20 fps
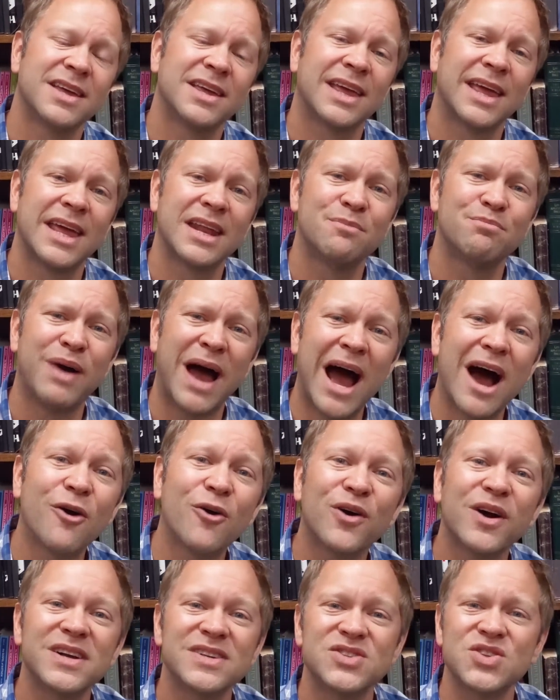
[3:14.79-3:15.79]
can
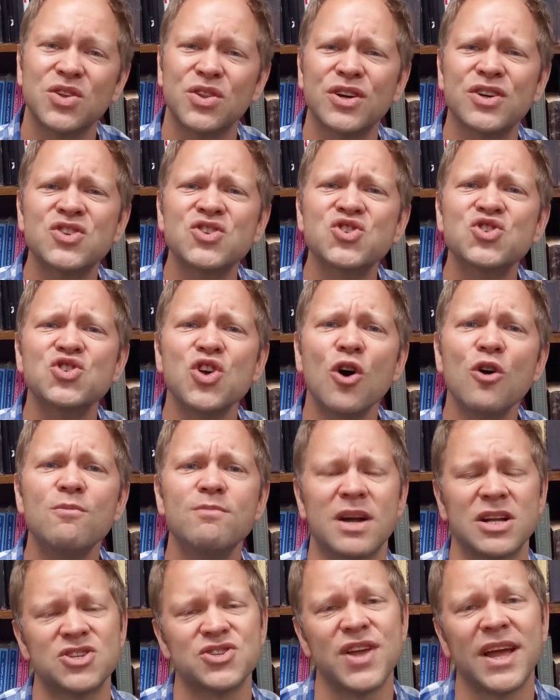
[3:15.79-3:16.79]
empower us to look so
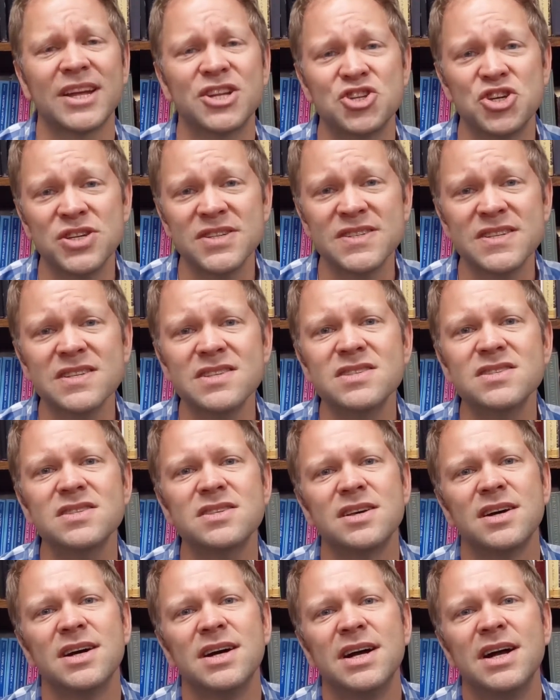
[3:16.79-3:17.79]
much like Jesus
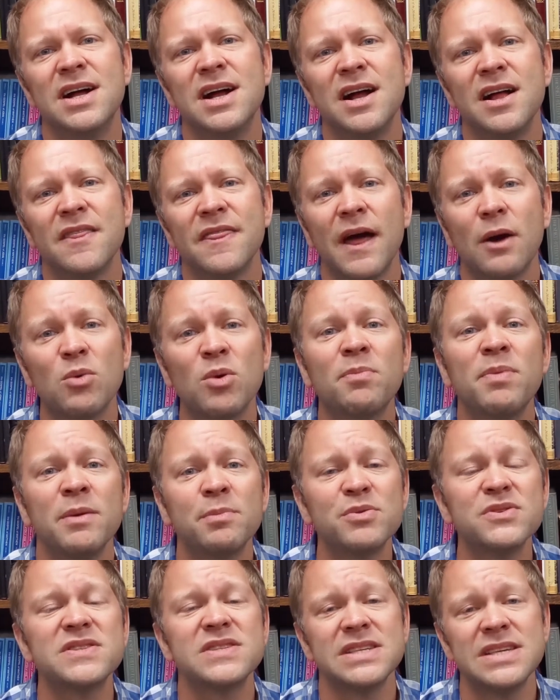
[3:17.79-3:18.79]
that when
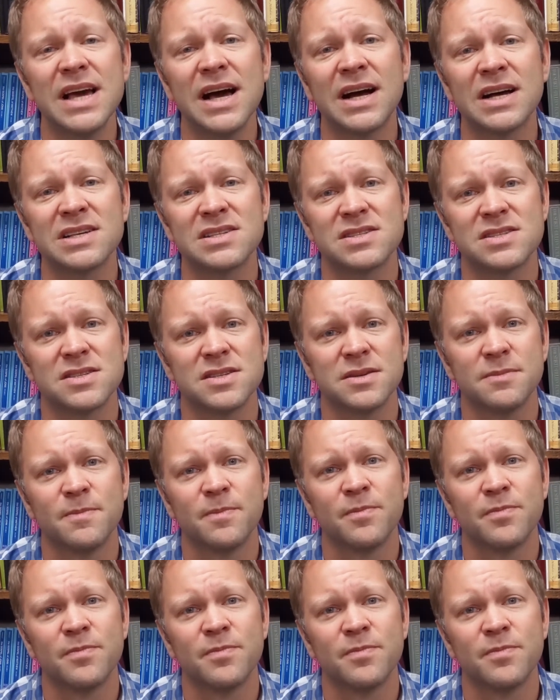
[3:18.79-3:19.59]
people see us,